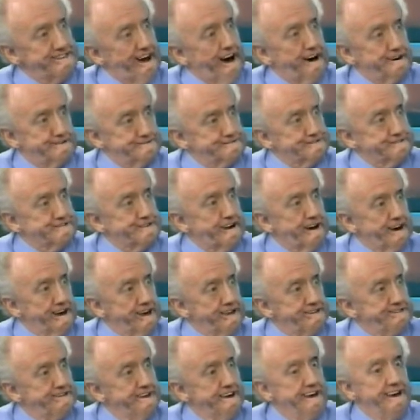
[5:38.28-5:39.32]
inside,
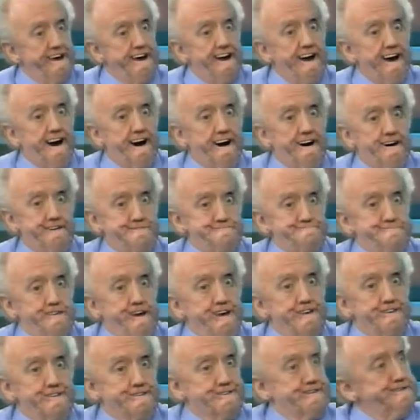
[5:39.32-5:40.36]
outside,
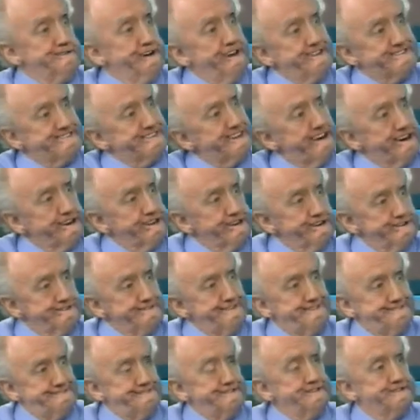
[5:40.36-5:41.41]
and so
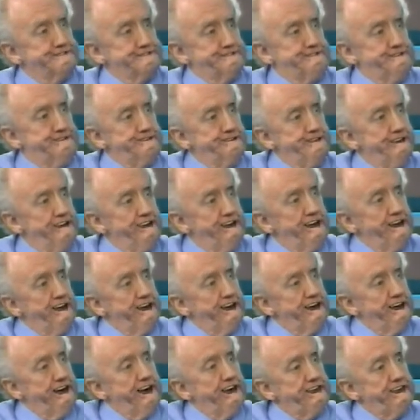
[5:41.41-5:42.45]
it's a universal.